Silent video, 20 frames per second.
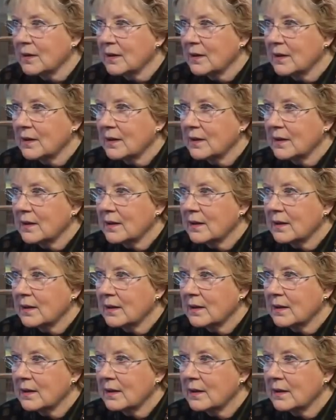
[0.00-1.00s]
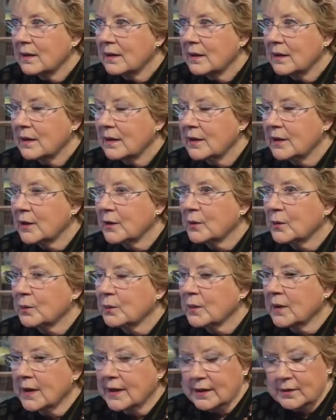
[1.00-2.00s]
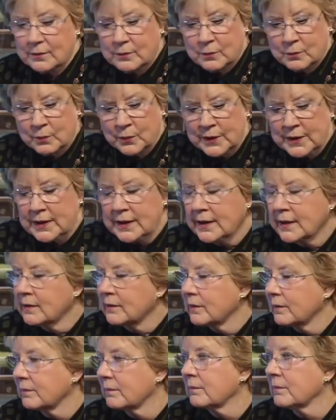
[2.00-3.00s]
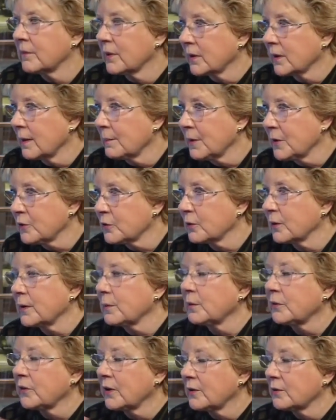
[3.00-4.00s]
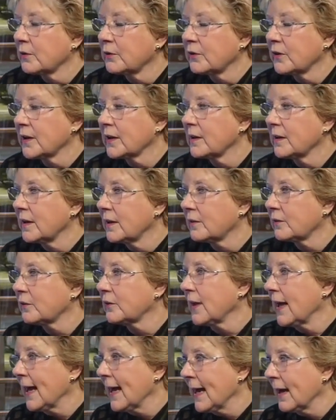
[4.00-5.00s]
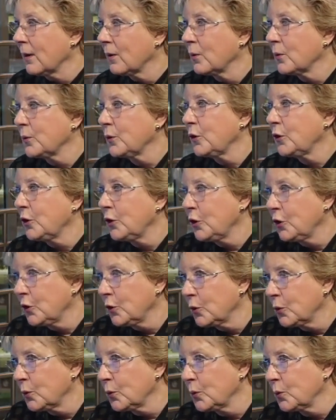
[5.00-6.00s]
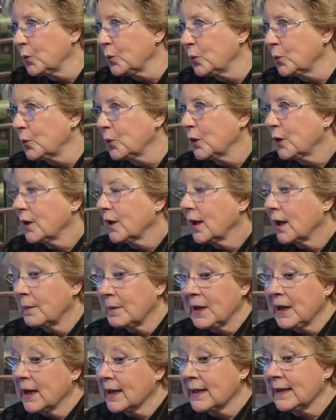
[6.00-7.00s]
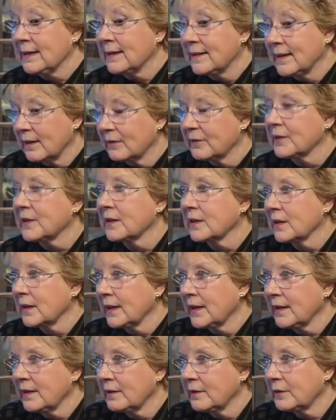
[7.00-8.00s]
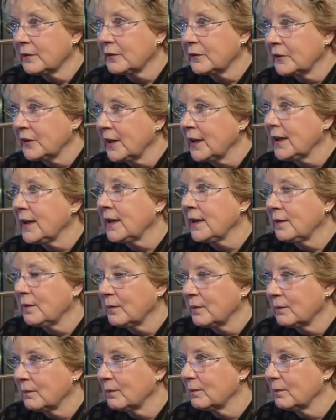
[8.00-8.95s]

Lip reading: You know, like reading The Lemon Tree was interesting. It's how I can definitely see